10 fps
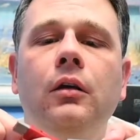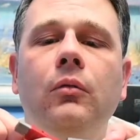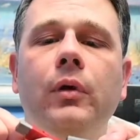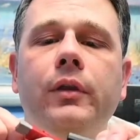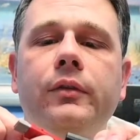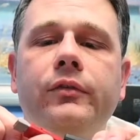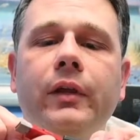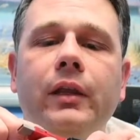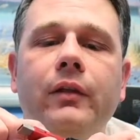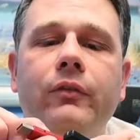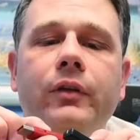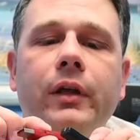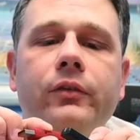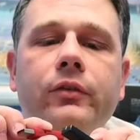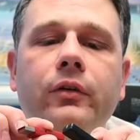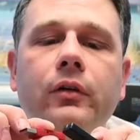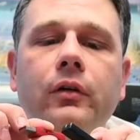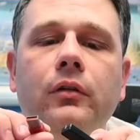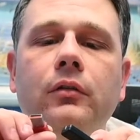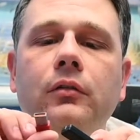with slightly different texture,
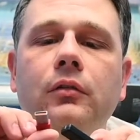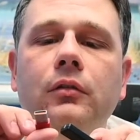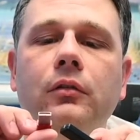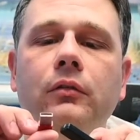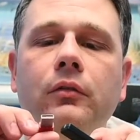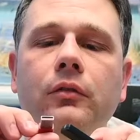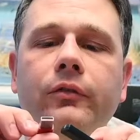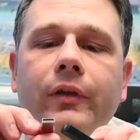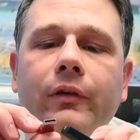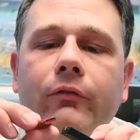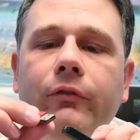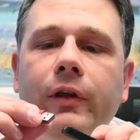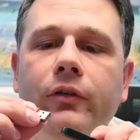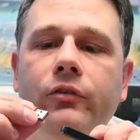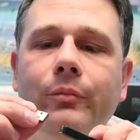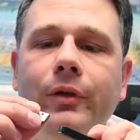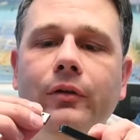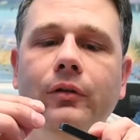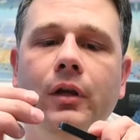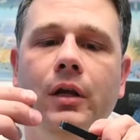slightly different finish, but
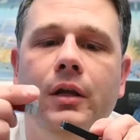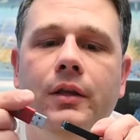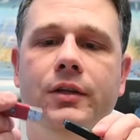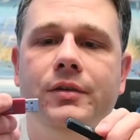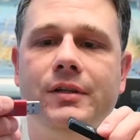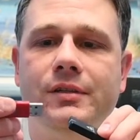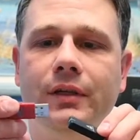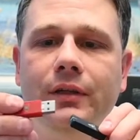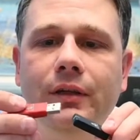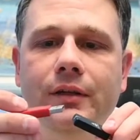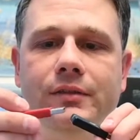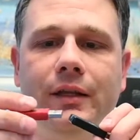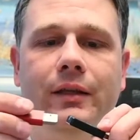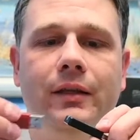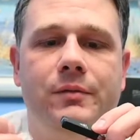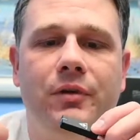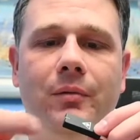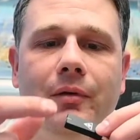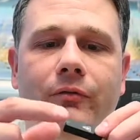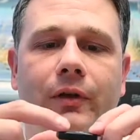this one has slightly less
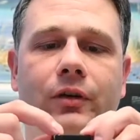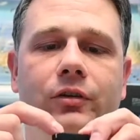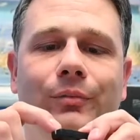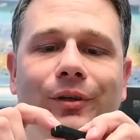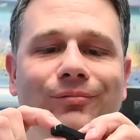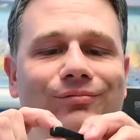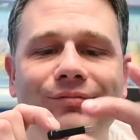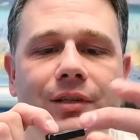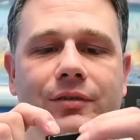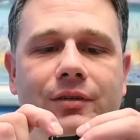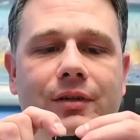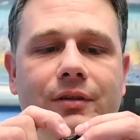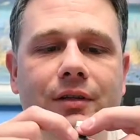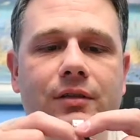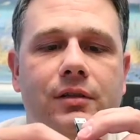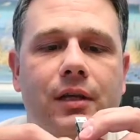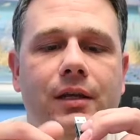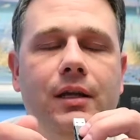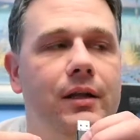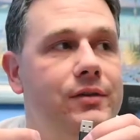premium finish, but it's
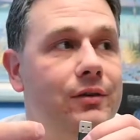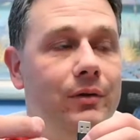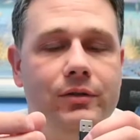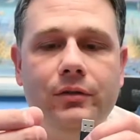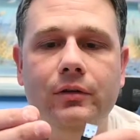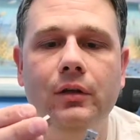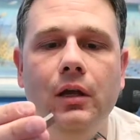inconsequential,